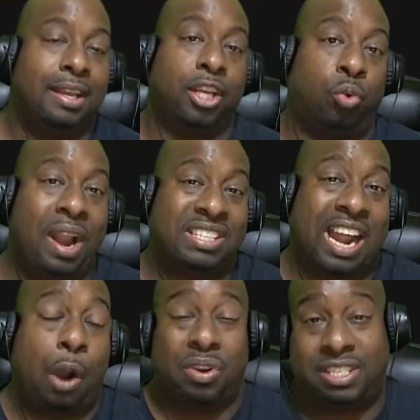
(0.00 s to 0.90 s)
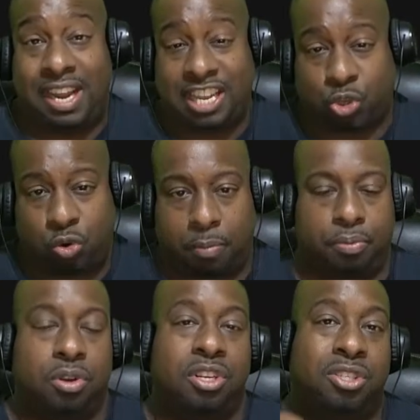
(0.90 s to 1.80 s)
grants our test script
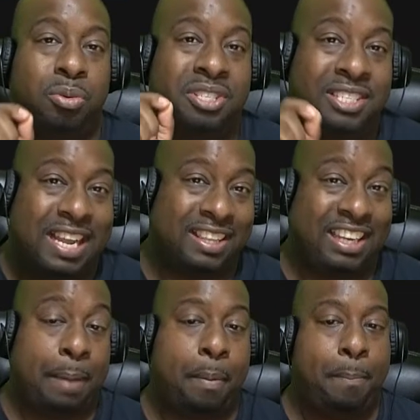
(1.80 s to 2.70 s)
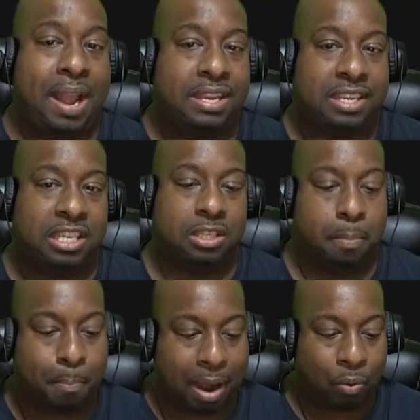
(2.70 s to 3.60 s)
to set the capabilities
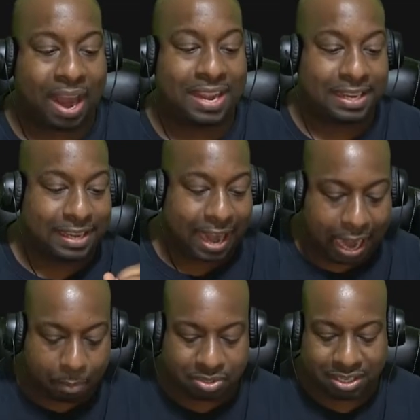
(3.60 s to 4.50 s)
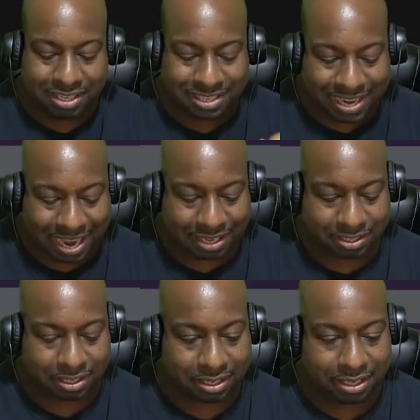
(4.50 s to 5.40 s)
by writing
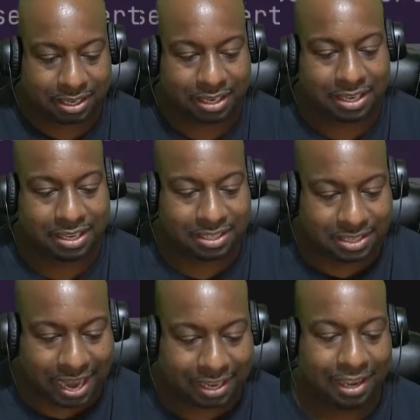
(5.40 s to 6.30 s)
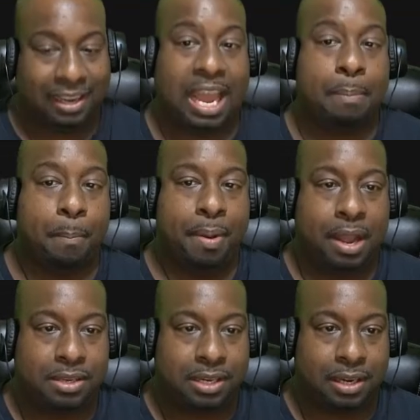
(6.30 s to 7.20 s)

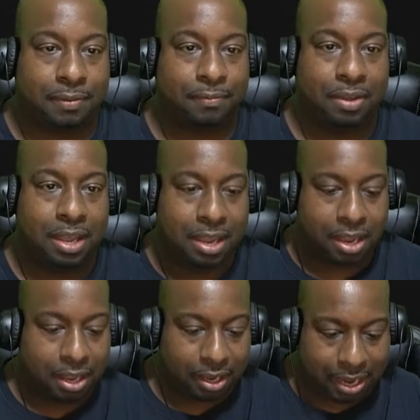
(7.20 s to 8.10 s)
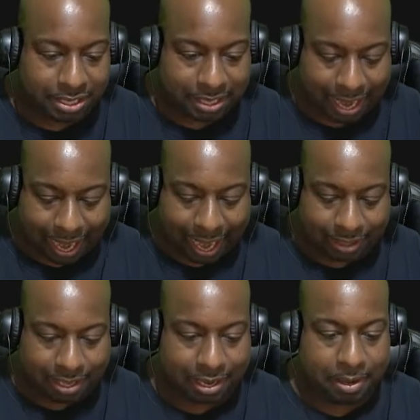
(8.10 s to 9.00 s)
caps.setCapability. Let's add
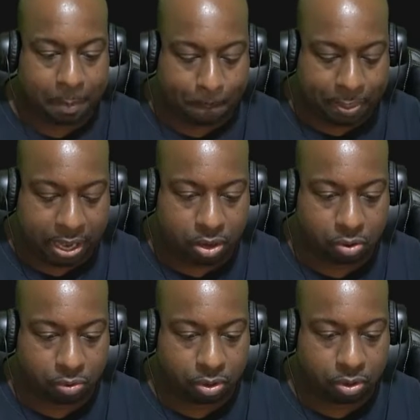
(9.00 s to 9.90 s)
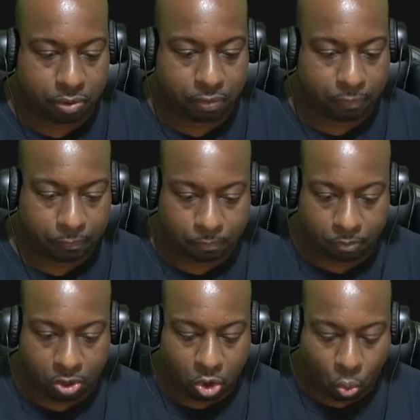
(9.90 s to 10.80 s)
the build
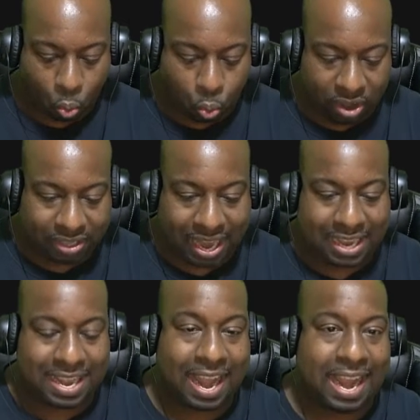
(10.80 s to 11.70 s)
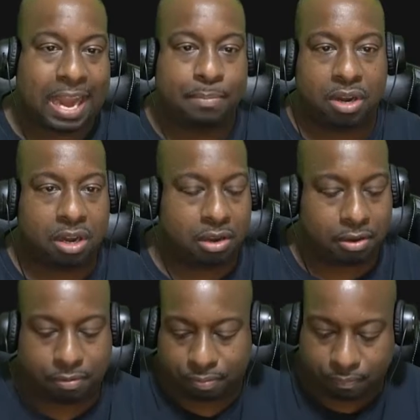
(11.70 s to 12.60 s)
with a name
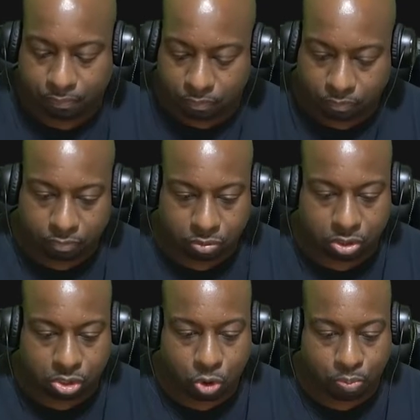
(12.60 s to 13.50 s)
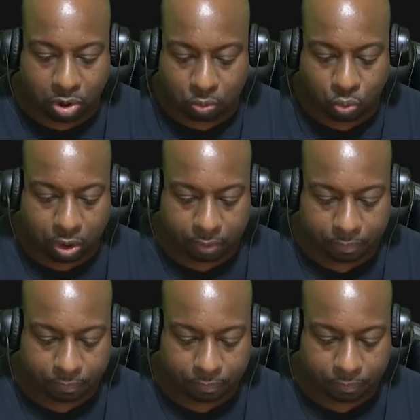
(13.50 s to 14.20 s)
of 2.1.